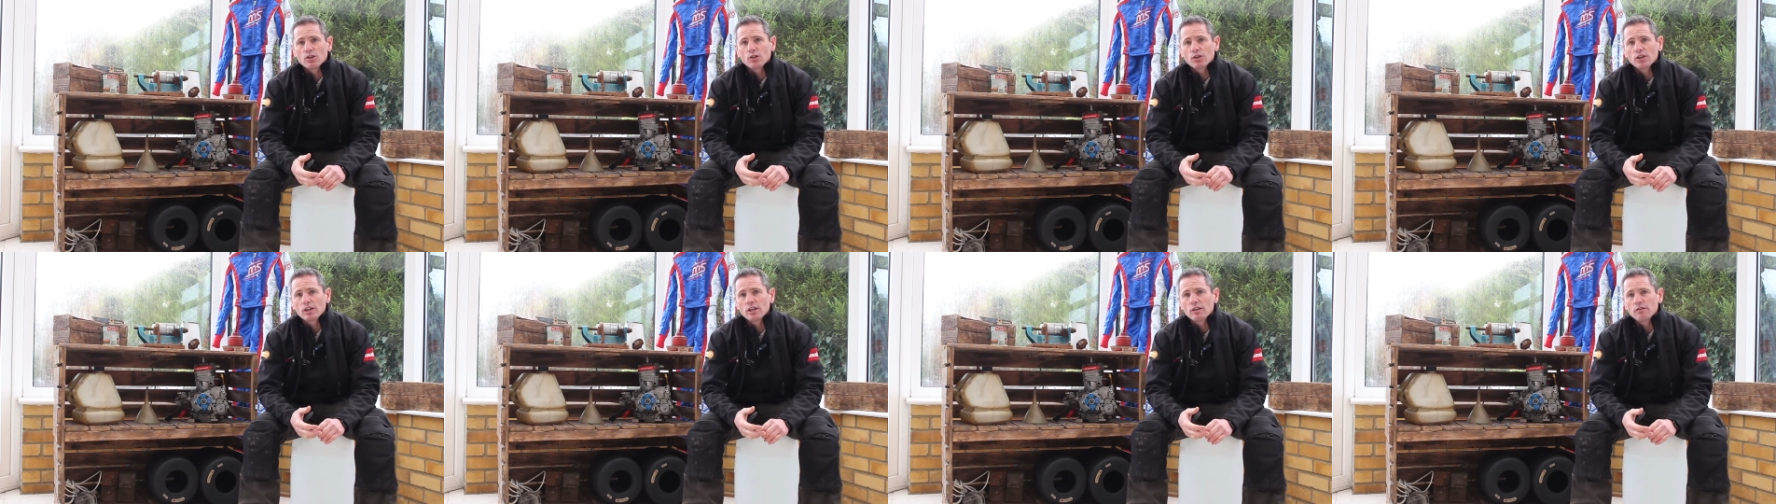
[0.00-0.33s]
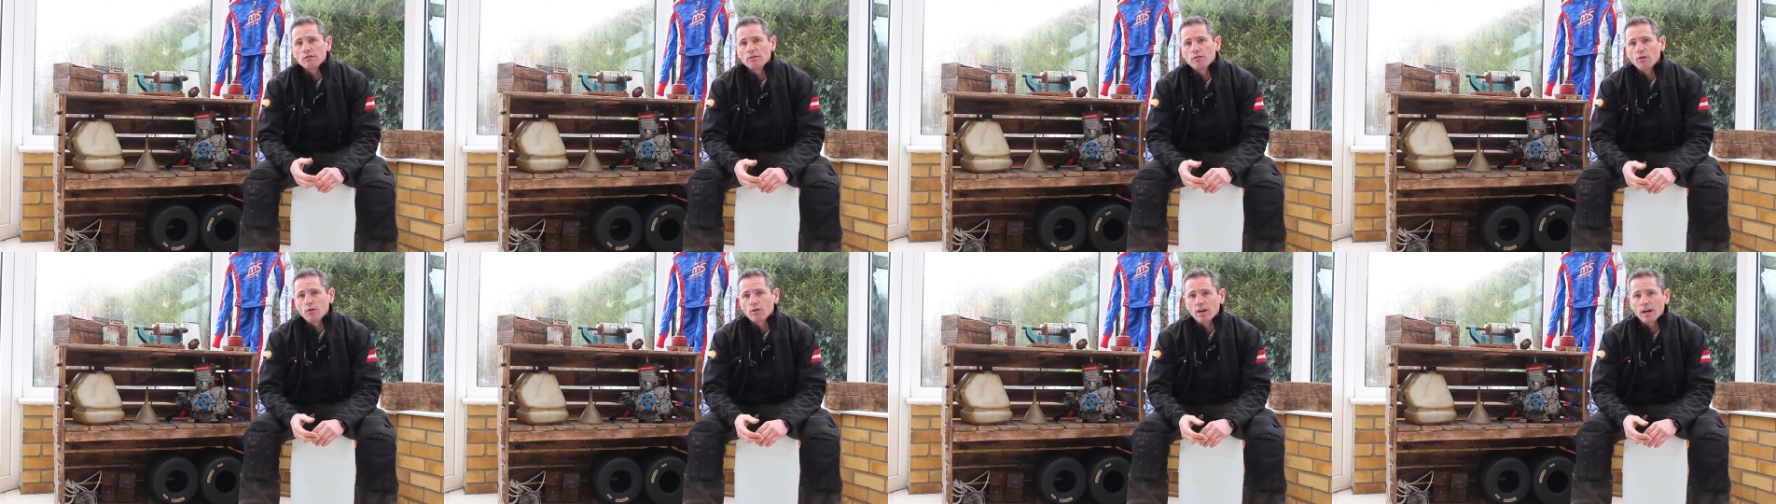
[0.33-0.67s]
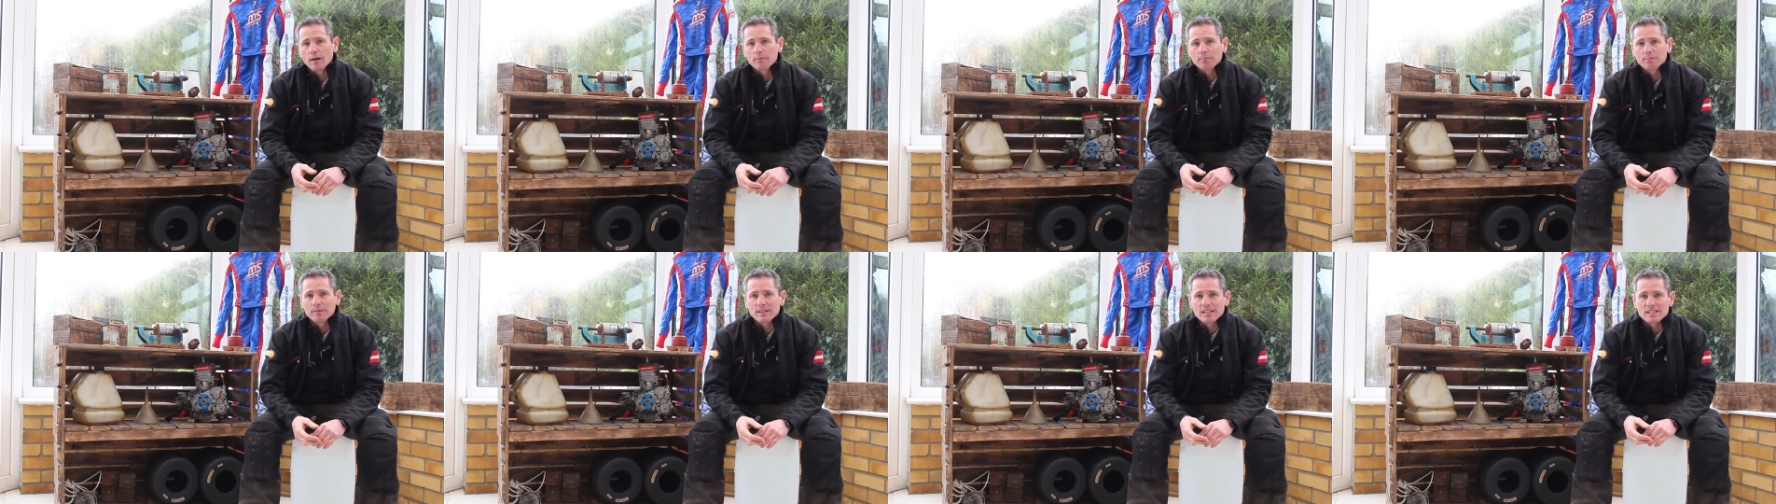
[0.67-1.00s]
looking for
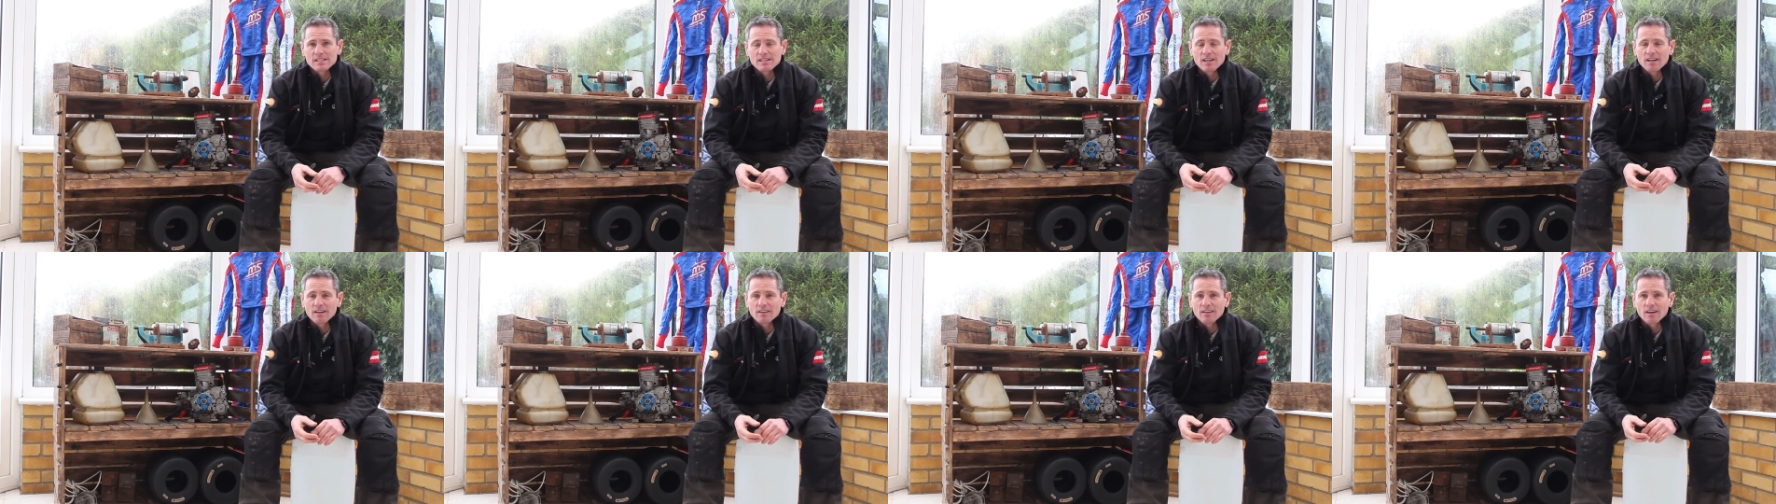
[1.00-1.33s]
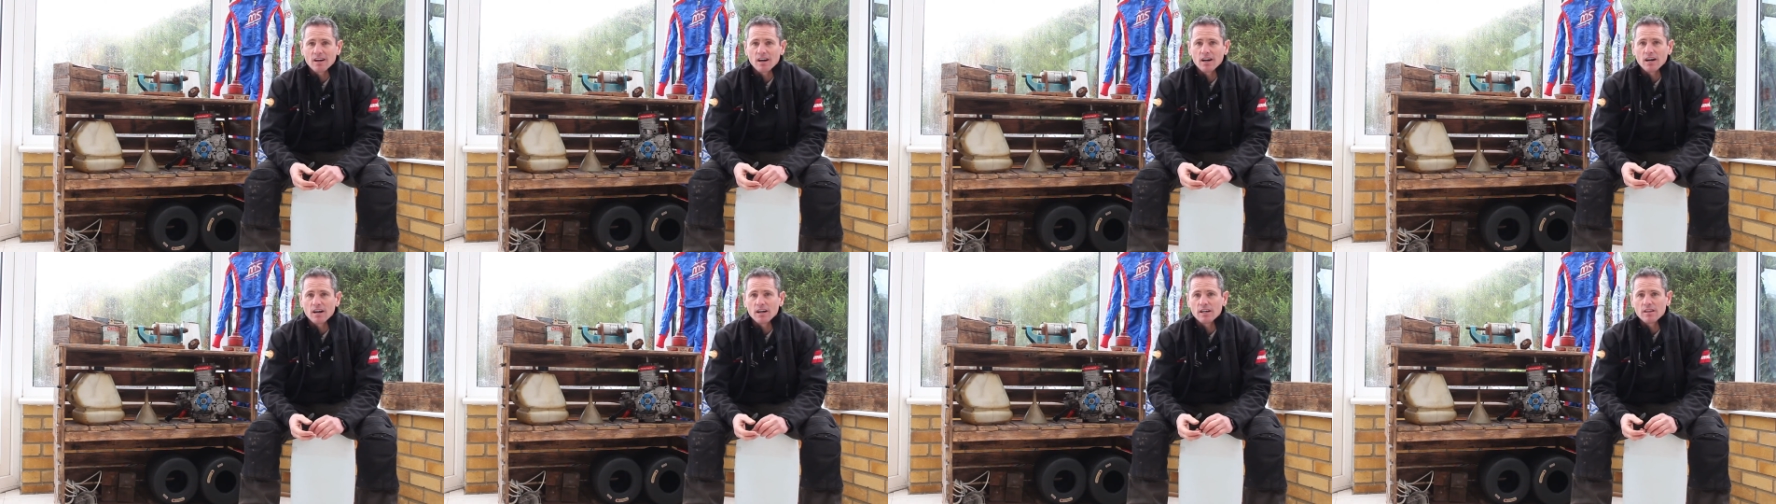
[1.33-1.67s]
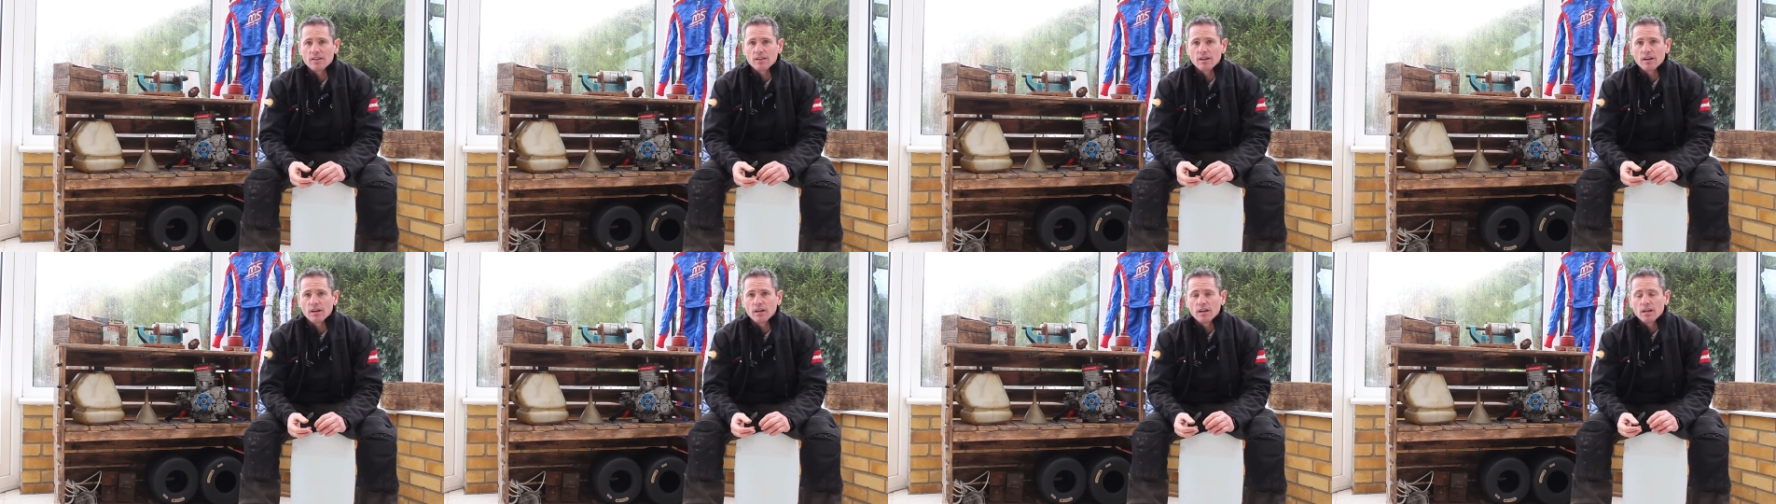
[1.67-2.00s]
companies that are
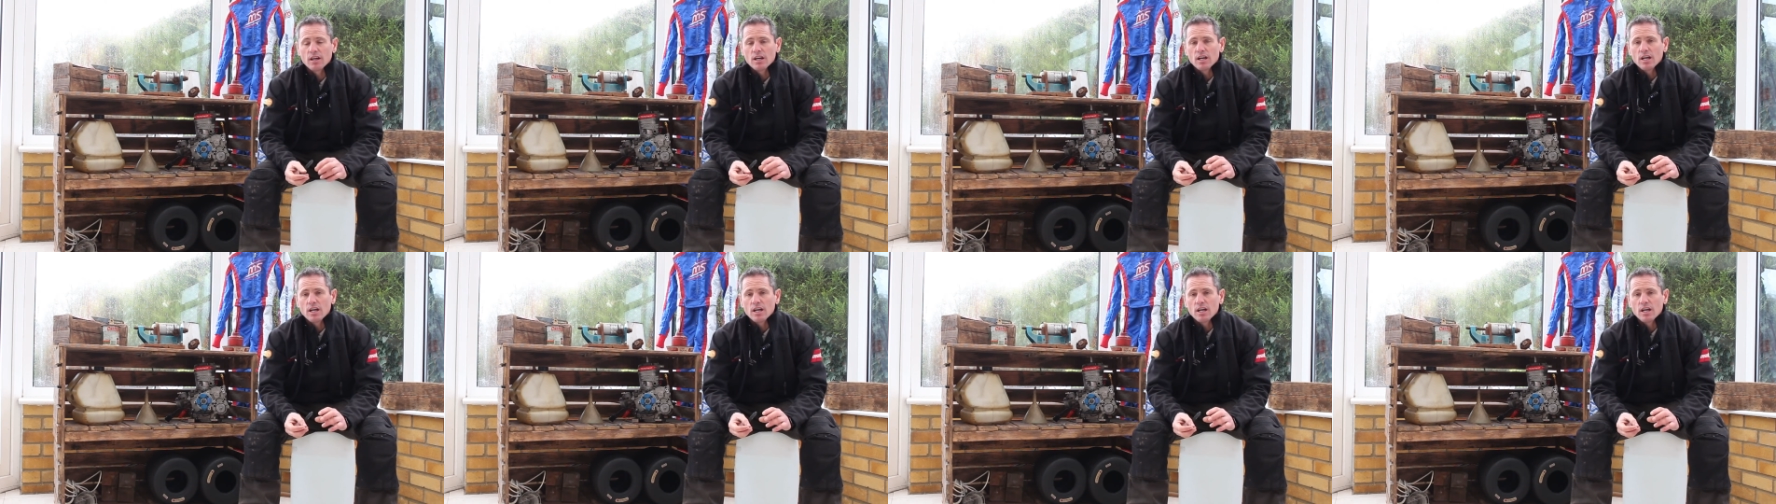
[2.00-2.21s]
either